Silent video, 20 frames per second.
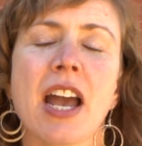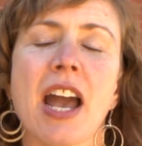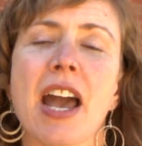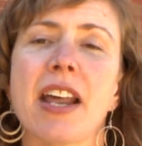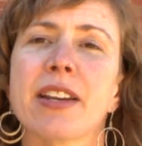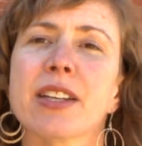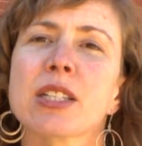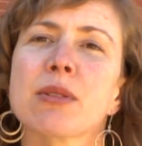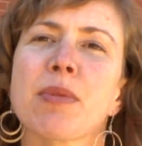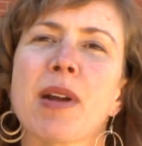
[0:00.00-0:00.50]

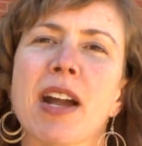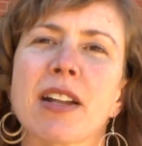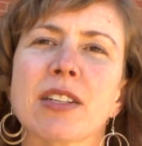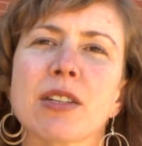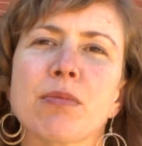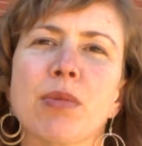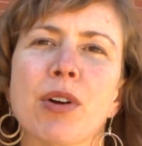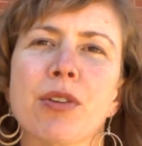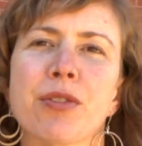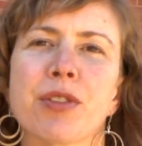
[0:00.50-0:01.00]
and
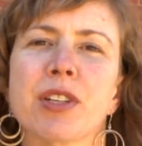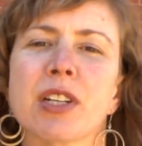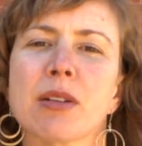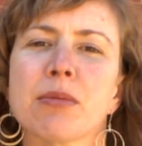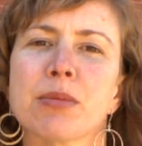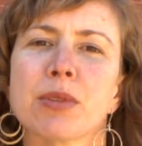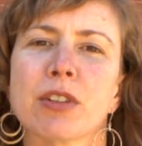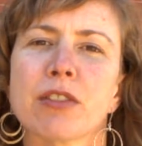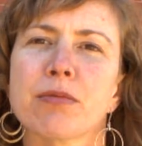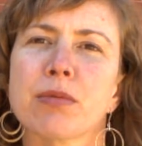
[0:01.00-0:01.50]
expanded both the
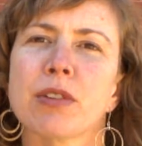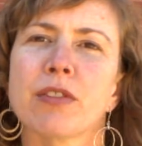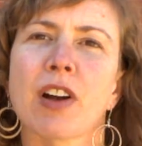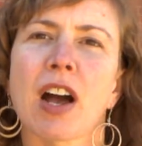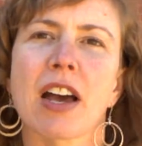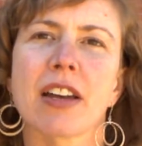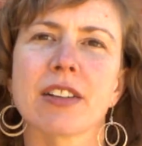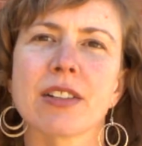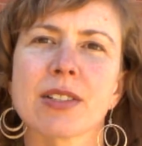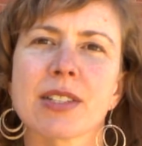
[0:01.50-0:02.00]
number of
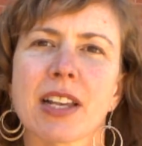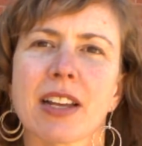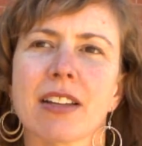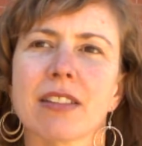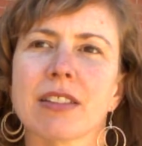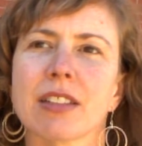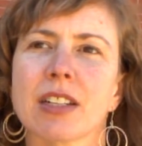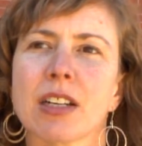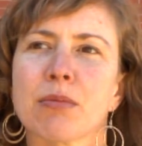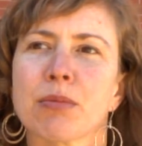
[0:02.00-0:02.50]
providers
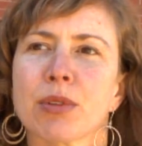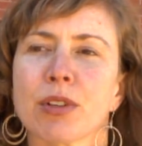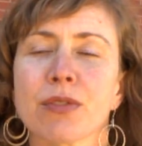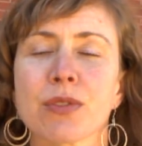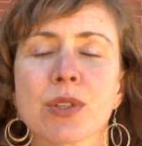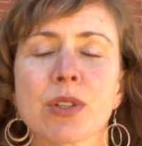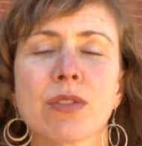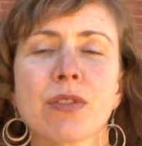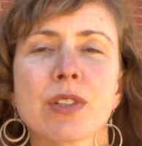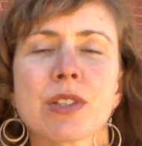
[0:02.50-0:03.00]
and the number of
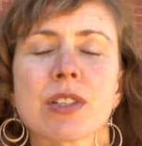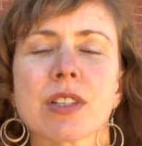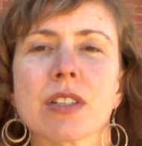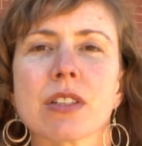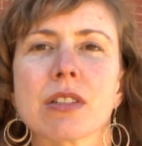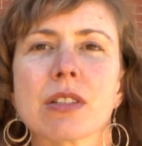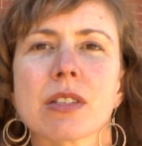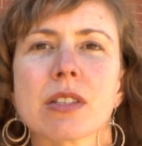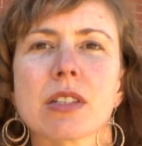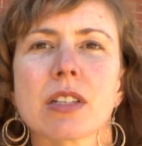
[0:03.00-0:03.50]

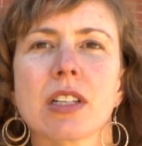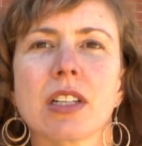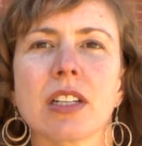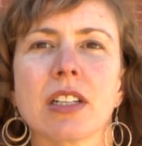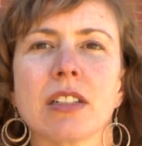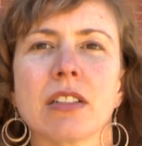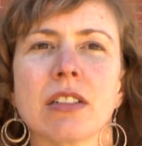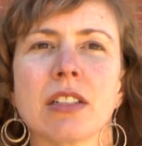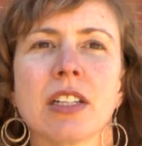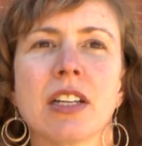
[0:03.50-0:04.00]
services
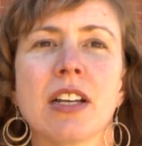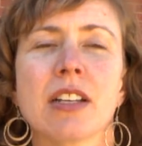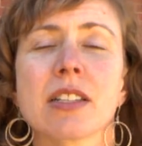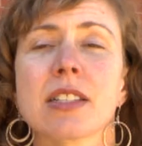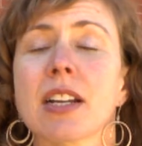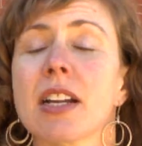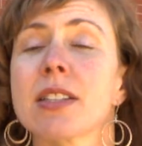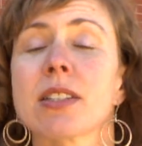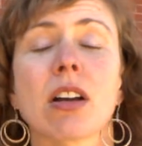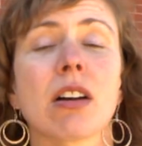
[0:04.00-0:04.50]
in
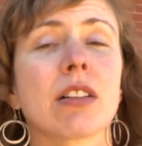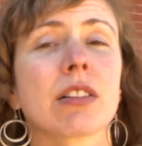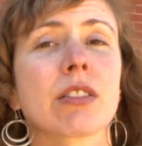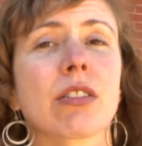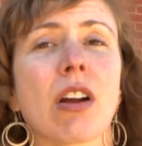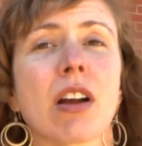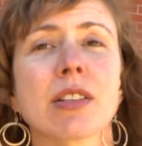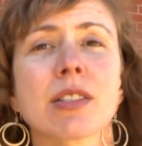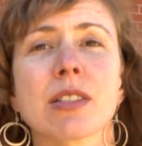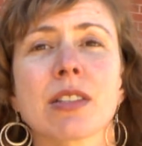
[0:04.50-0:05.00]
states all
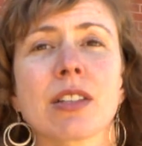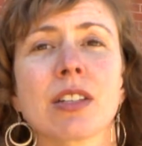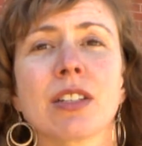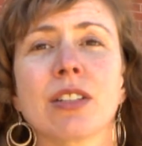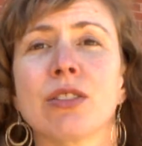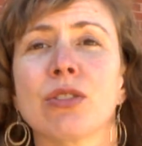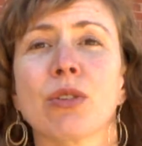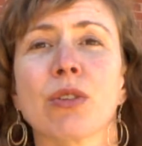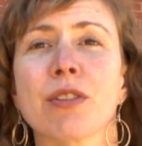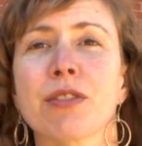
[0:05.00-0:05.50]
across
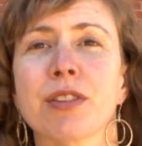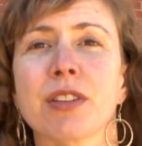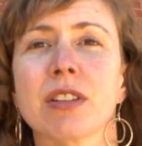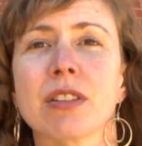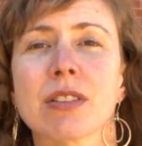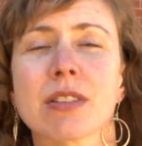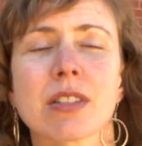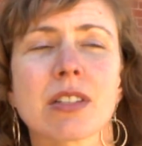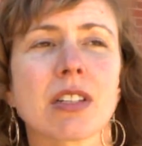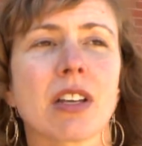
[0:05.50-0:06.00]
the
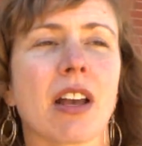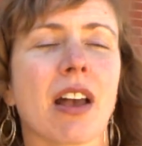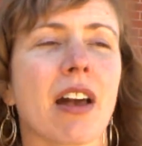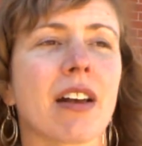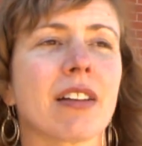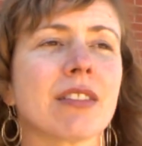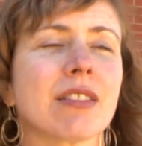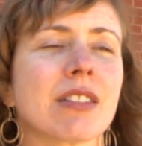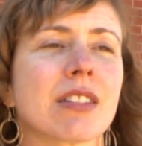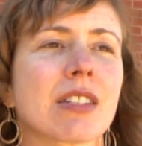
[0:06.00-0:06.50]
Northeast
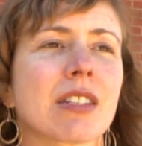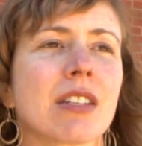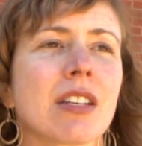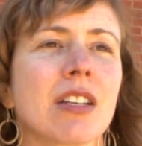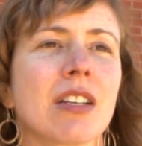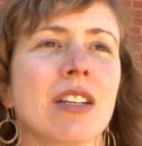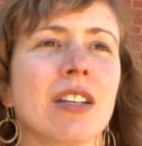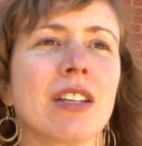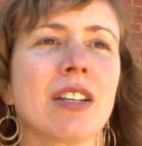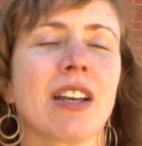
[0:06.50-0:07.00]
and
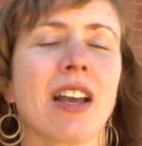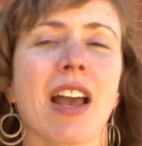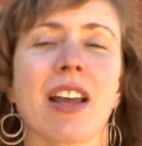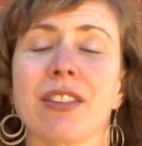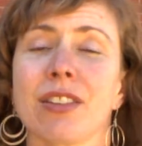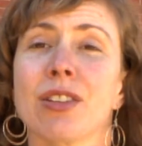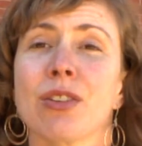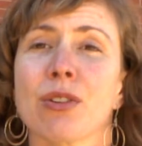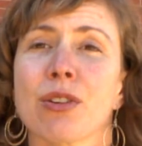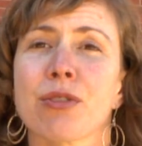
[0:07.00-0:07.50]

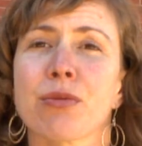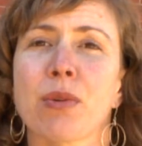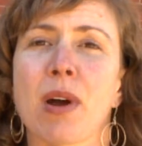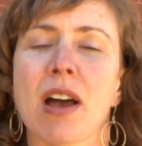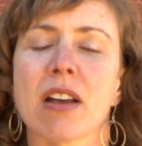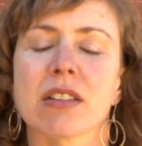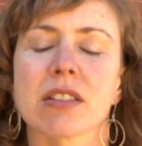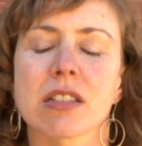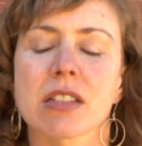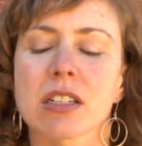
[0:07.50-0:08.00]
the
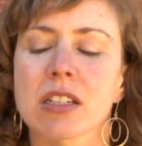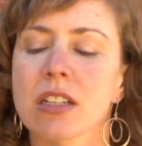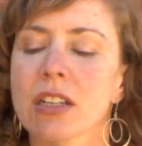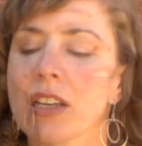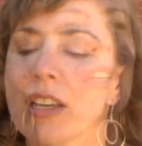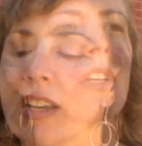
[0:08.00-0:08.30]
Northwest.